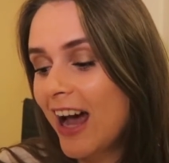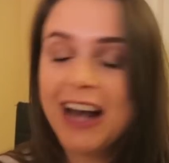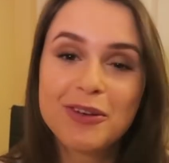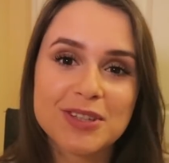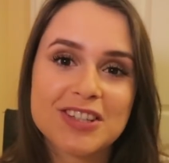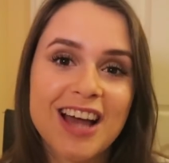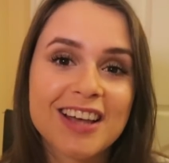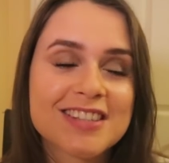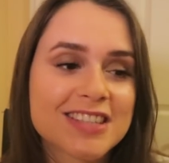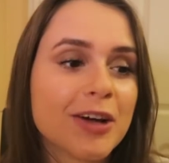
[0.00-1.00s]
And it was
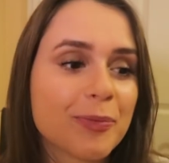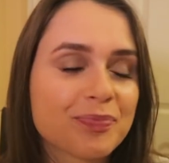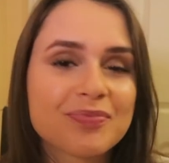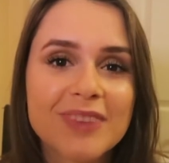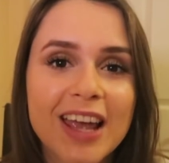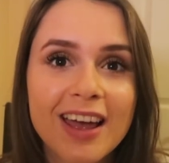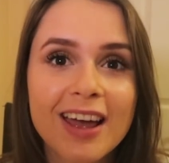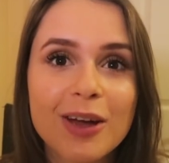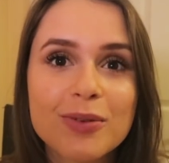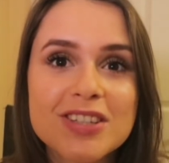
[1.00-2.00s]

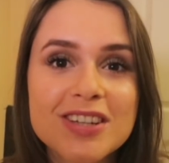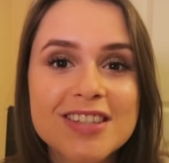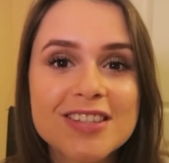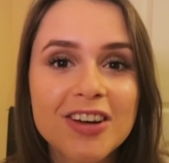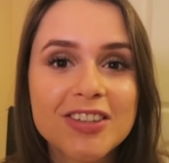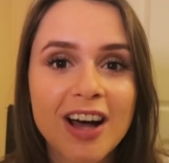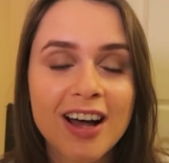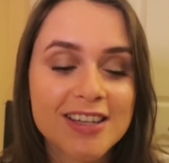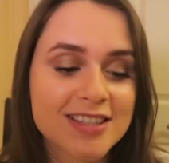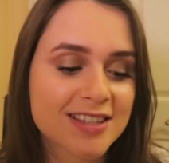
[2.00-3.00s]
just so
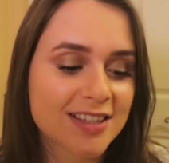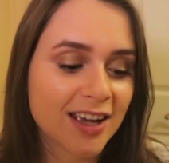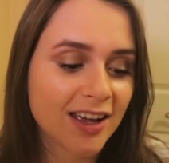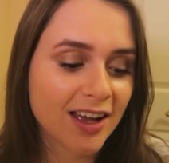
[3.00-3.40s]
nice.